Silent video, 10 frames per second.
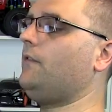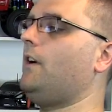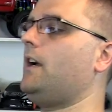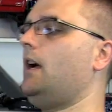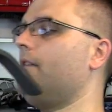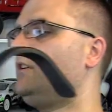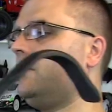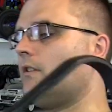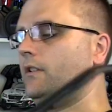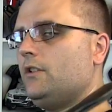If I have it
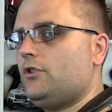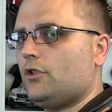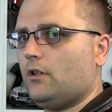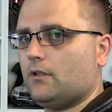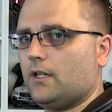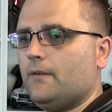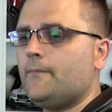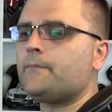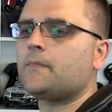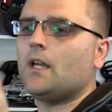on this shoulder,
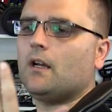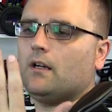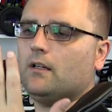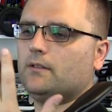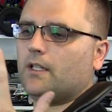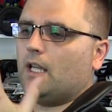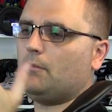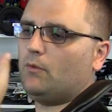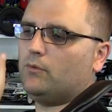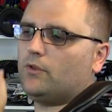uh, the
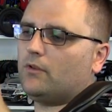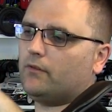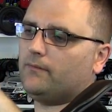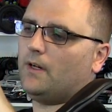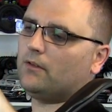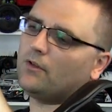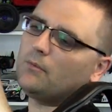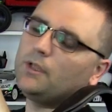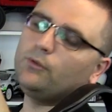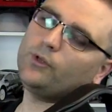camera would sort of, I'll
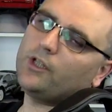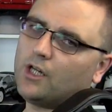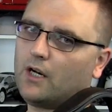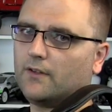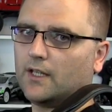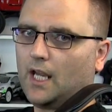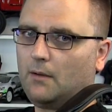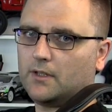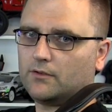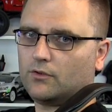sort of be looking over the
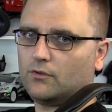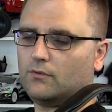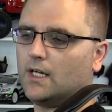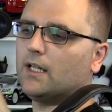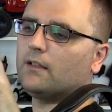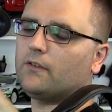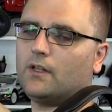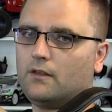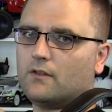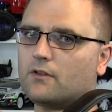camera to uh,
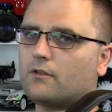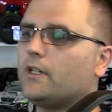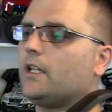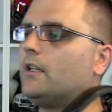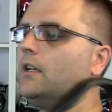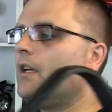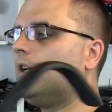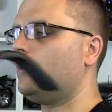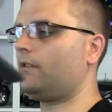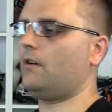see the screen.
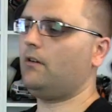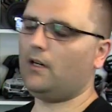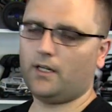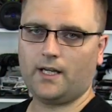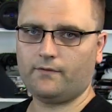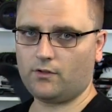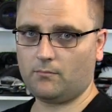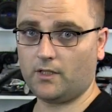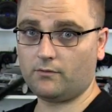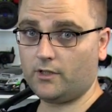So I have it
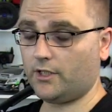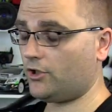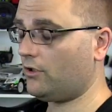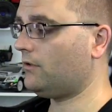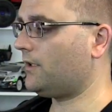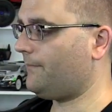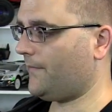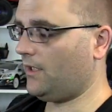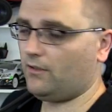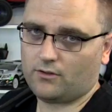on my right shoulder
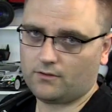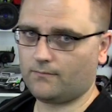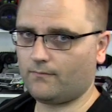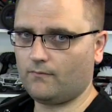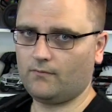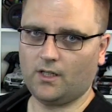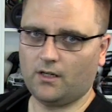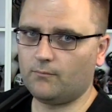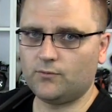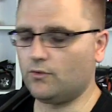and it just you
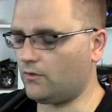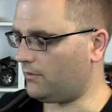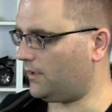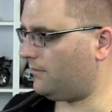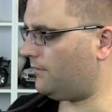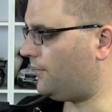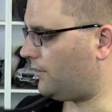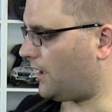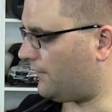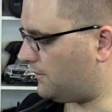know, I'm used to it, it
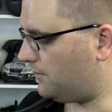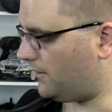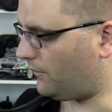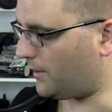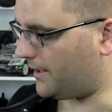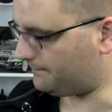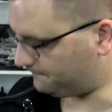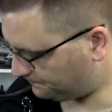feels comfortable this way.